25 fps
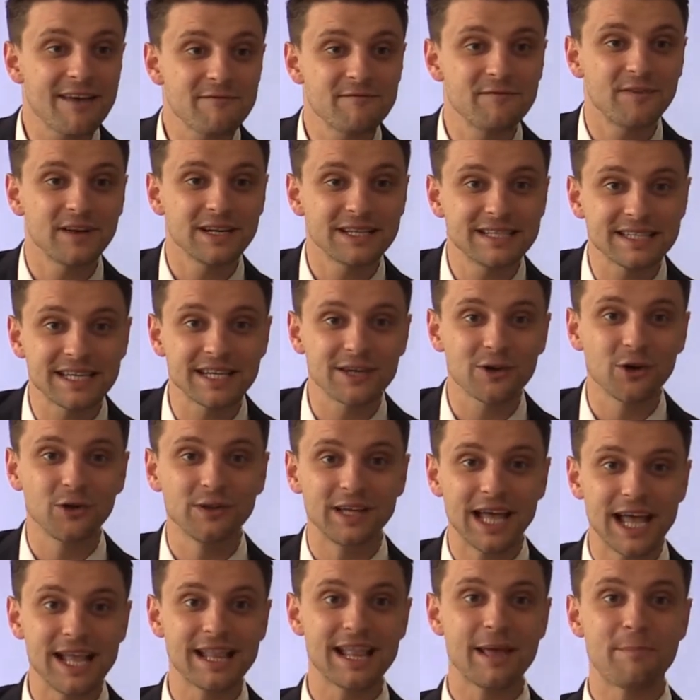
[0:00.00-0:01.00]
Every
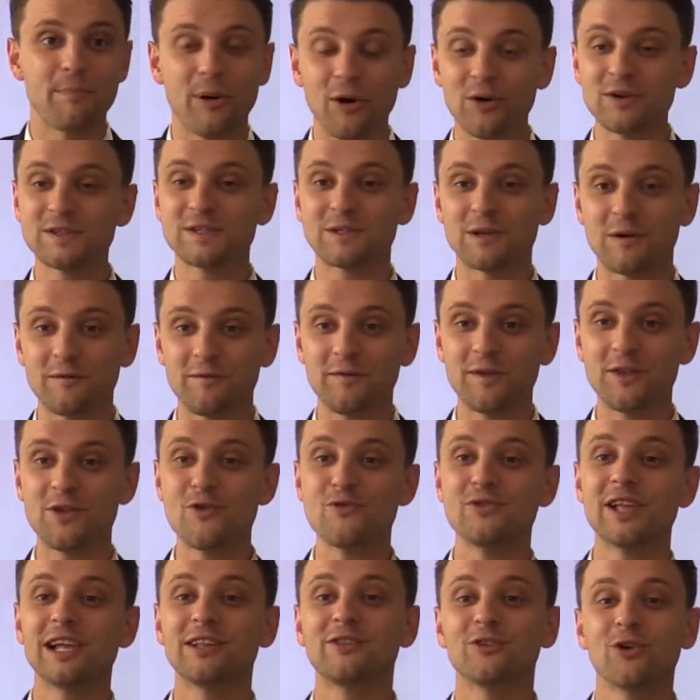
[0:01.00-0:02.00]
single day, they post
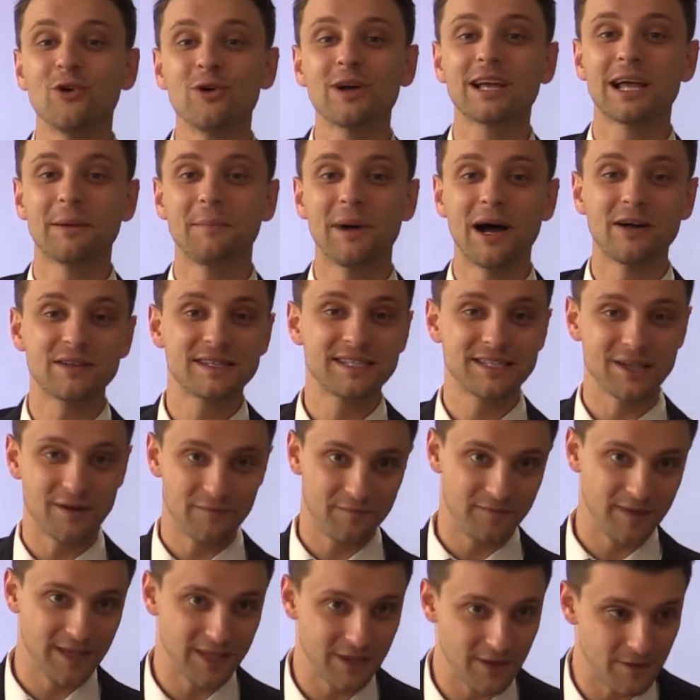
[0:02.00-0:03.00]
something new. They talk about
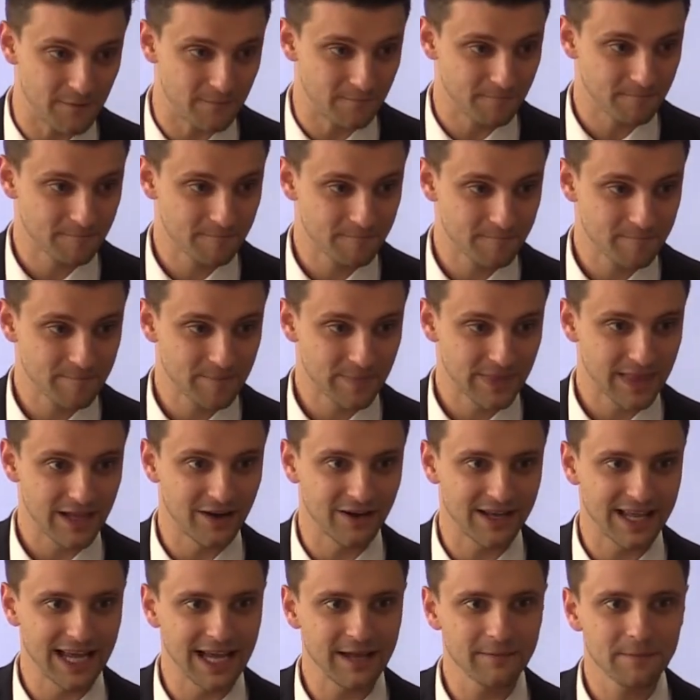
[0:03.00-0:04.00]
something new.
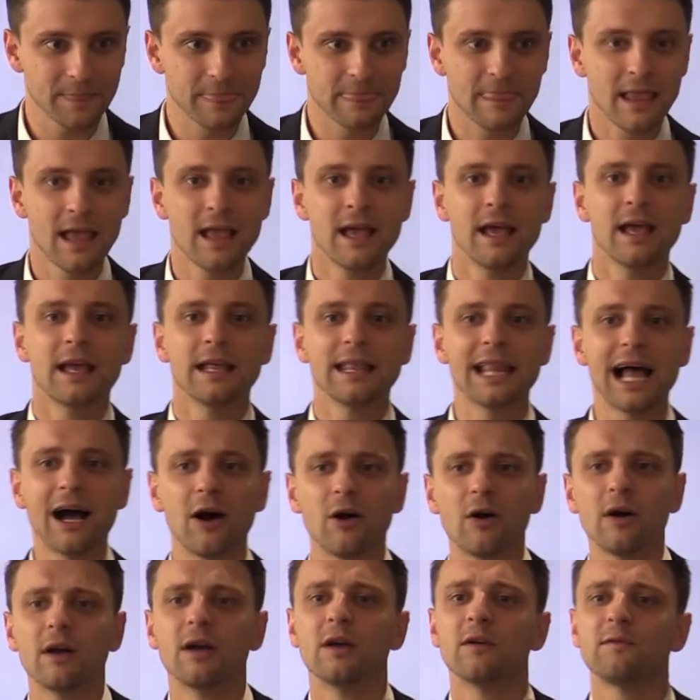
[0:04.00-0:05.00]
Okay?
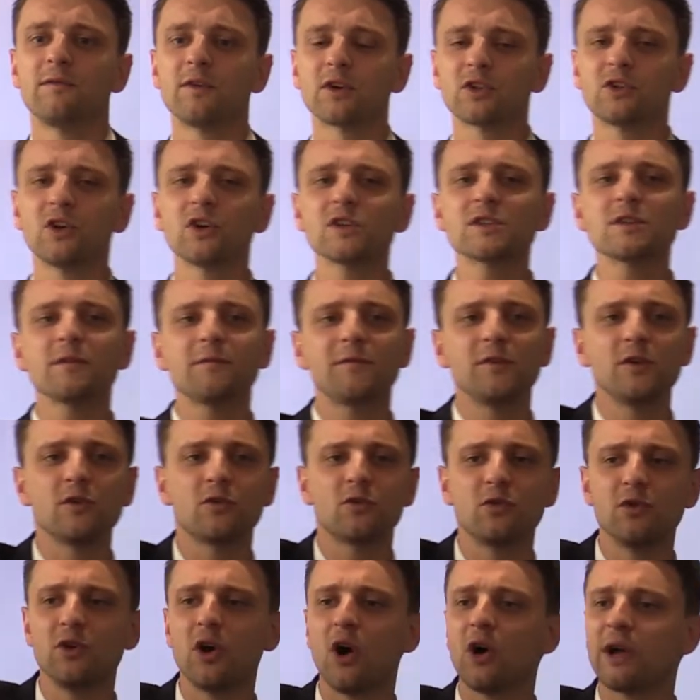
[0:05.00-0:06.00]
Now, for those of
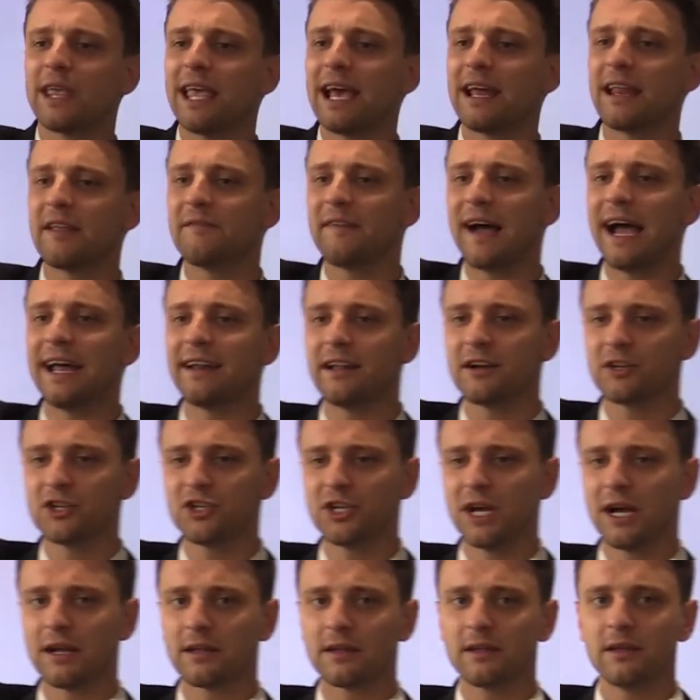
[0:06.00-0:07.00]
you who know Gary
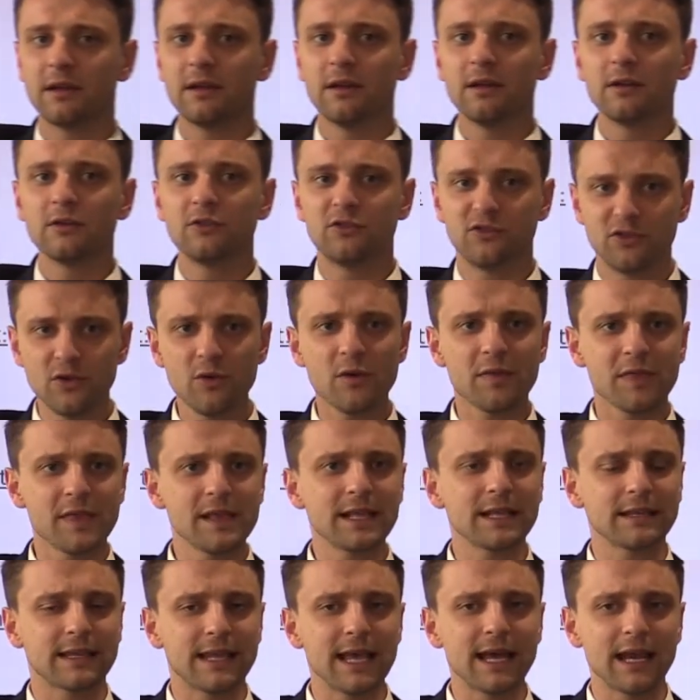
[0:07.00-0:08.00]
Vaynerchuk, do you
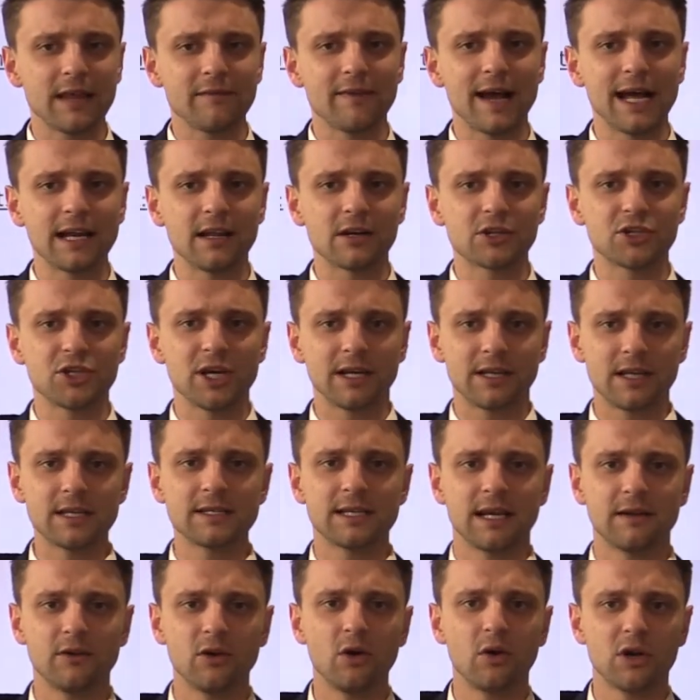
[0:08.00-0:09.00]
think that Gary
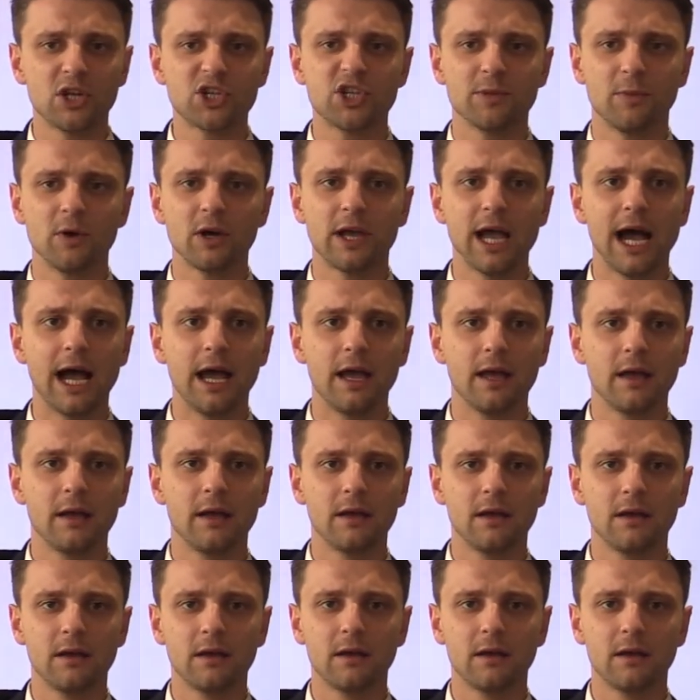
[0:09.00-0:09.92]
Vaynerchuk is a knowledgeable guy?